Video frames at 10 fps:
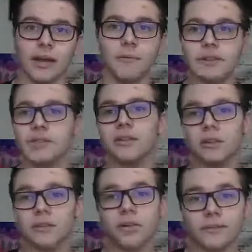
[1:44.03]
I was a
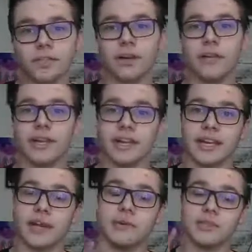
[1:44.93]
little nervous going
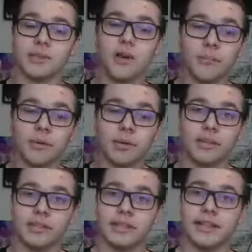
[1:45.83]
in. I was
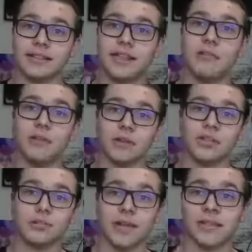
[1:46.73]
hoping that they wouldn't
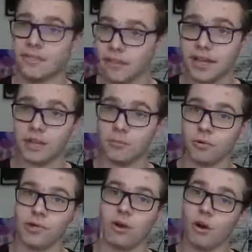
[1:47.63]
do that thing
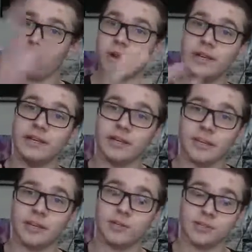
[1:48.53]
where the R-rated
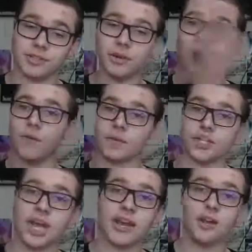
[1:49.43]
gimmick was going to
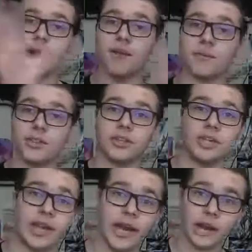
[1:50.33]
overshadow
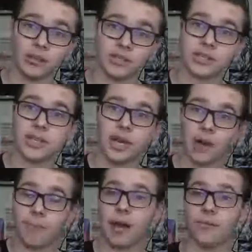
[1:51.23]
everything else
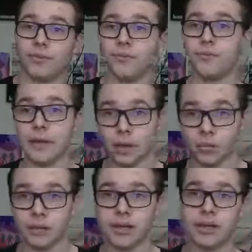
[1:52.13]
about the film.